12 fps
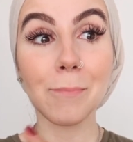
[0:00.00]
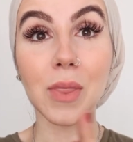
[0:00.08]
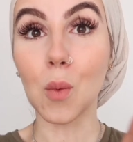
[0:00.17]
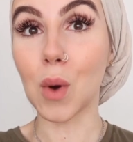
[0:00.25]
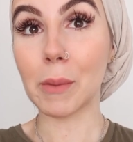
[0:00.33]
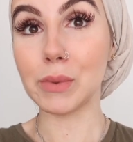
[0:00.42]

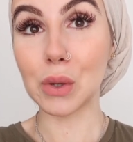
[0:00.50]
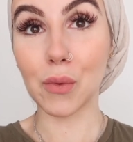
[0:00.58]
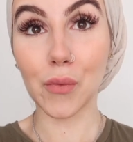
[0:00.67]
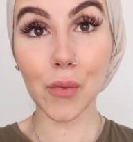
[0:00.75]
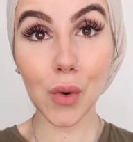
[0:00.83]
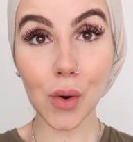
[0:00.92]
what I'm
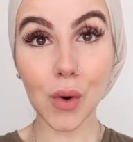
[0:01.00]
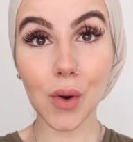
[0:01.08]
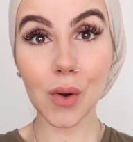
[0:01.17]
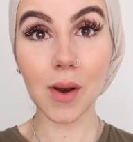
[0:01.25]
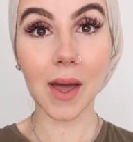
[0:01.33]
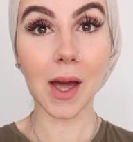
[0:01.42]
doing
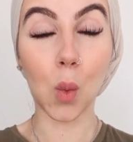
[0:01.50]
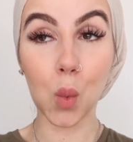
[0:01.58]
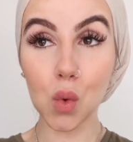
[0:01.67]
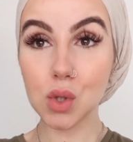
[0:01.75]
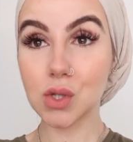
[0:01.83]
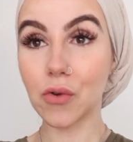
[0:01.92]
wrong like I
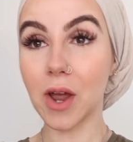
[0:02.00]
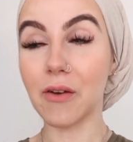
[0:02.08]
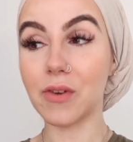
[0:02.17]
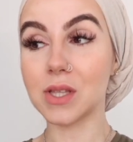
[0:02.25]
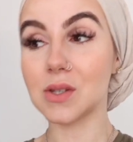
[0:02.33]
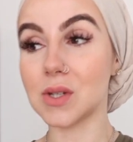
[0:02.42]
water it
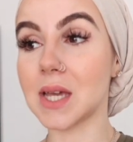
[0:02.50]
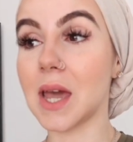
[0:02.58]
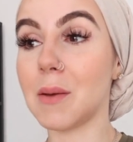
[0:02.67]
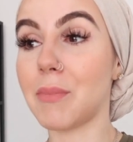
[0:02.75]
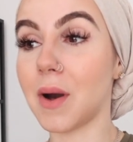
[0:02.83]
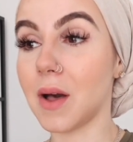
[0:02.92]
every single
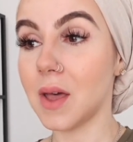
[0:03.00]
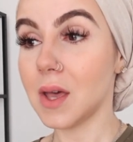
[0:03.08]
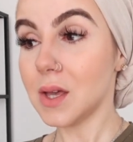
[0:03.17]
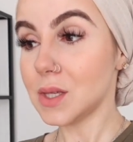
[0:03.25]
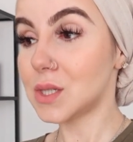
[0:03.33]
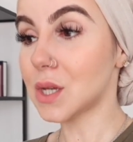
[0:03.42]
day but
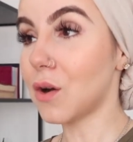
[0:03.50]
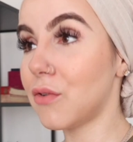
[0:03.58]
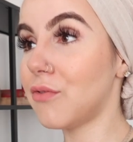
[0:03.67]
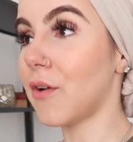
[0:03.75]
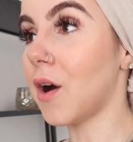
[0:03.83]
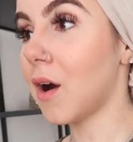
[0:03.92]
so
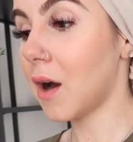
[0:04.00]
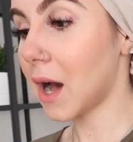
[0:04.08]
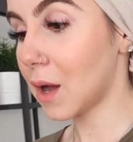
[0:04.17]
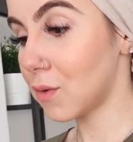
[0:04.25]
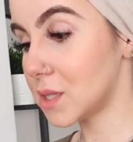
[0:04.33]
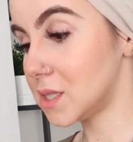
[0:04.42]
far
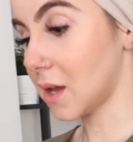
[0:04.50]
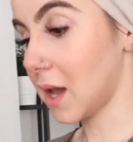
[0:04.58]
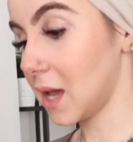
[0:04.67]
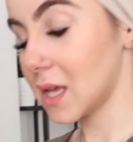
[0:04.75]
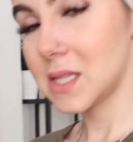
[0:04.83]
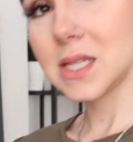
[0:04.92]
I would say it's